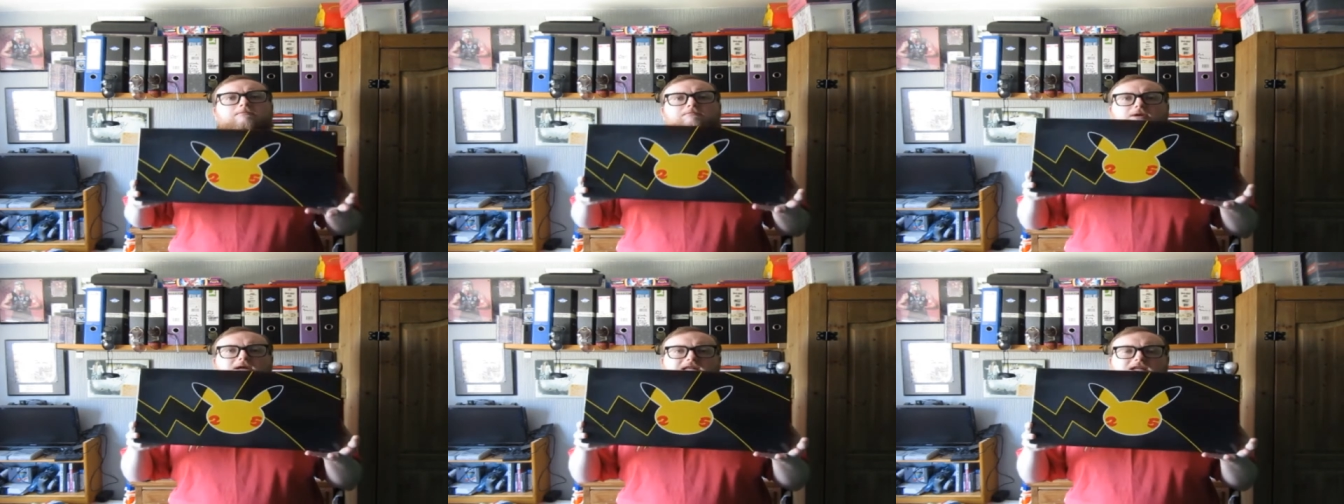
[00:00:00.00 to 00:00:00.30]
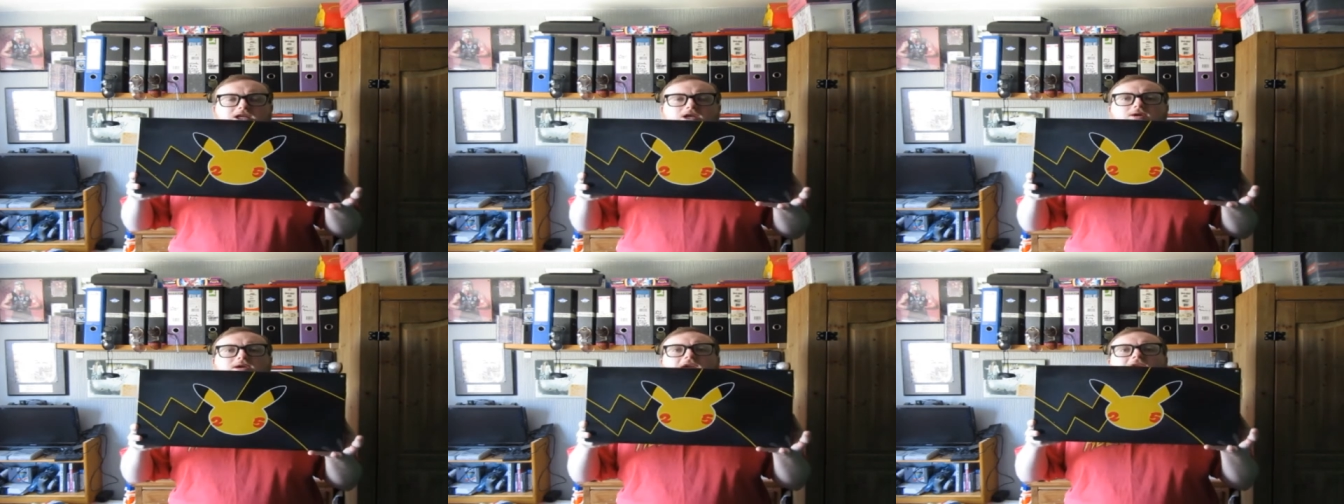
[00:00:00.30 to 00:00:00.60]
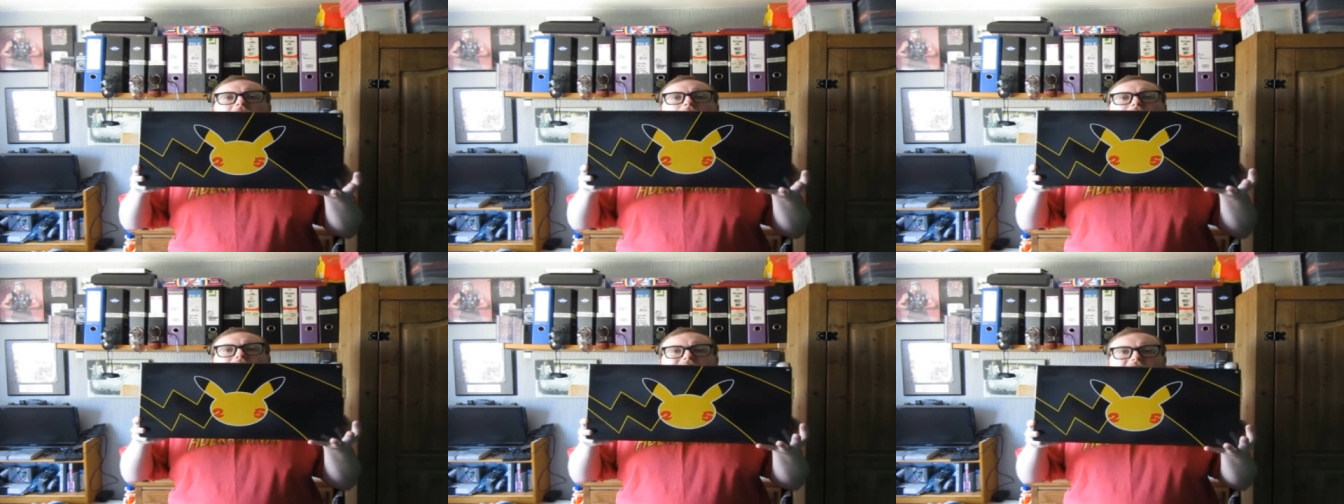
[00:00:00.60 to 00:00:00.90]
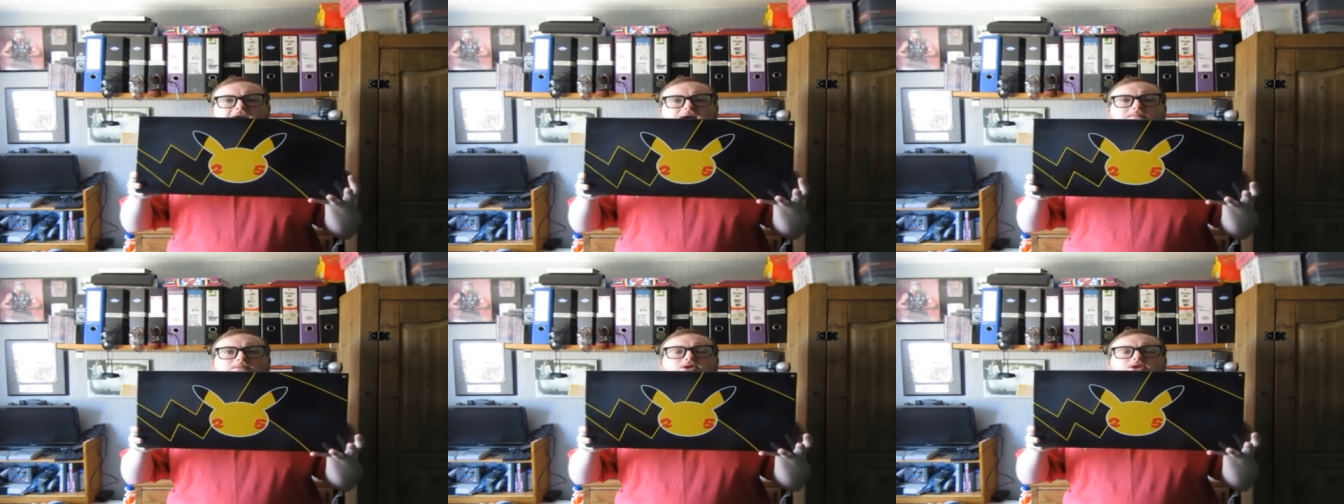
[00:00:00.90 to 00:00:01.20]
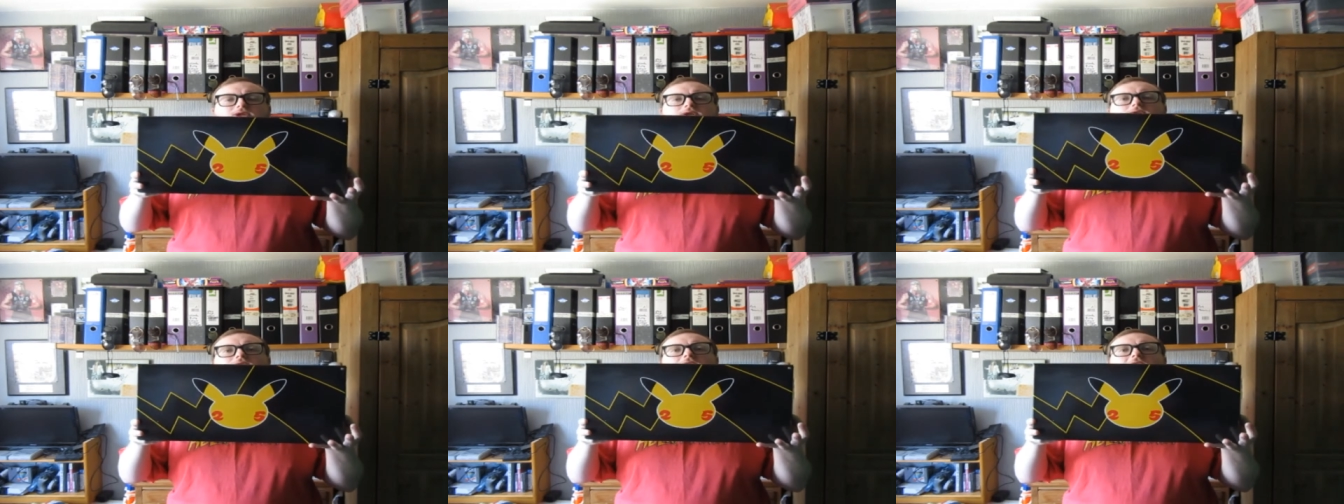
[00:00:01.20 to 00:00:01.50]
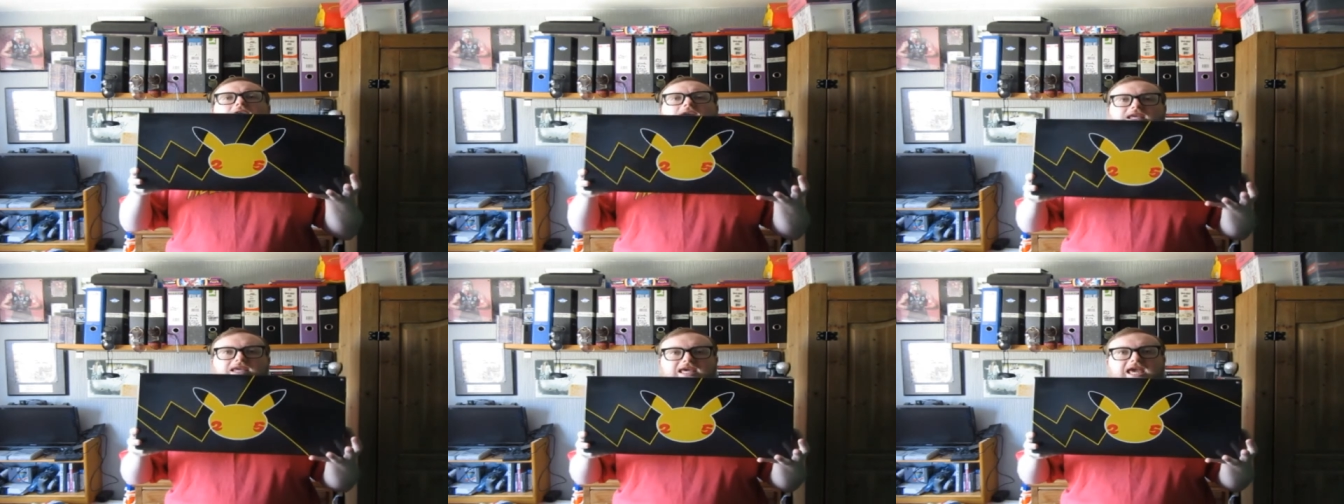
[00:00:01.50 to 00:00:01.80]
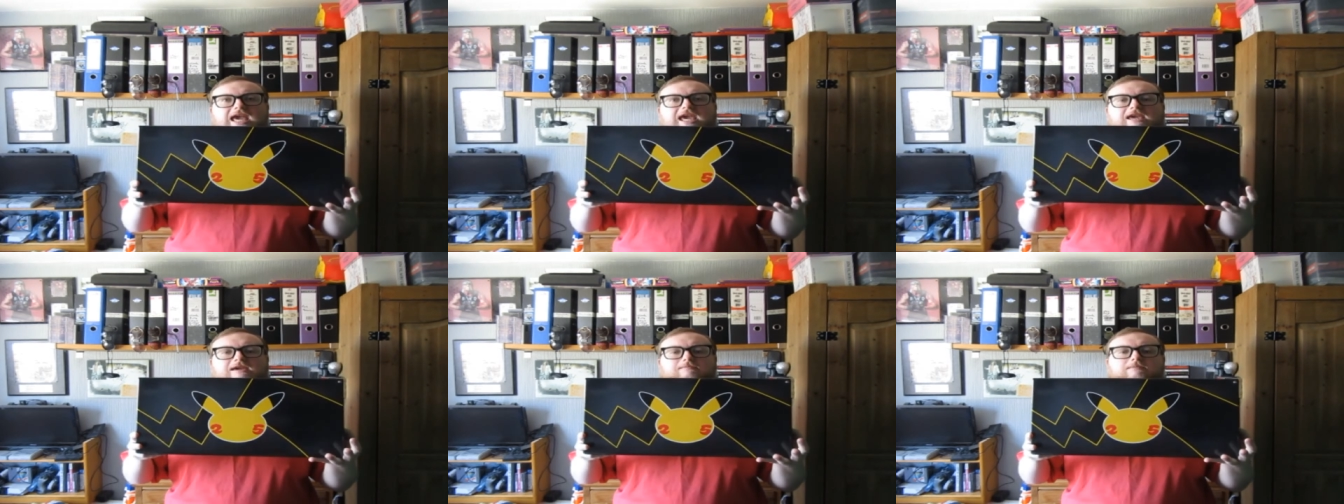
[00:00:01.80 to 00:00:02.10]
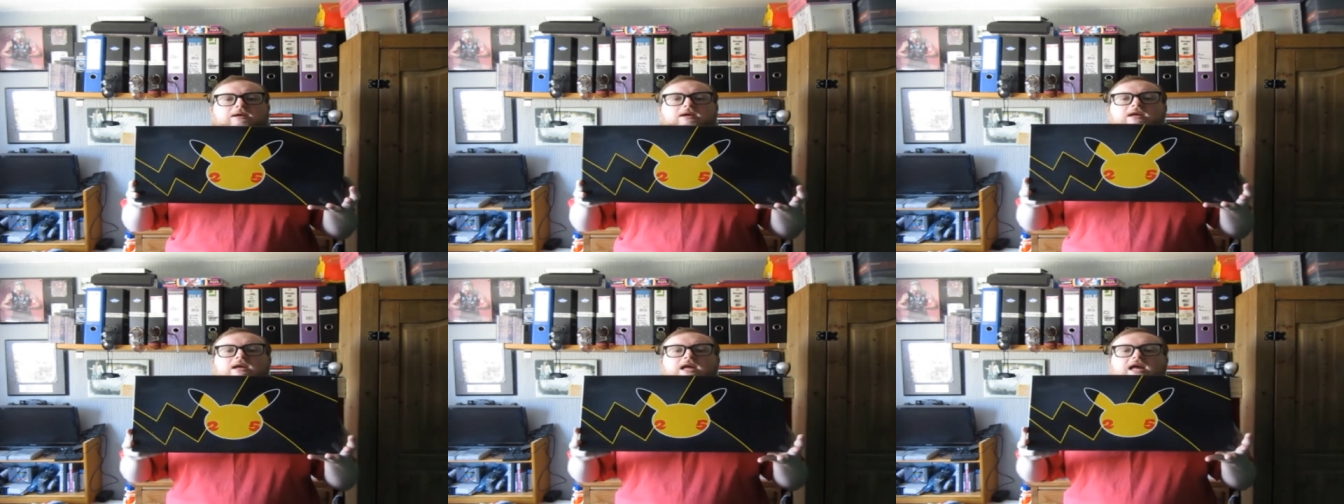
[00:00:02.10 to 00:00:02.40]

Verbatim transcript: but in the UK it was Amazon and Game.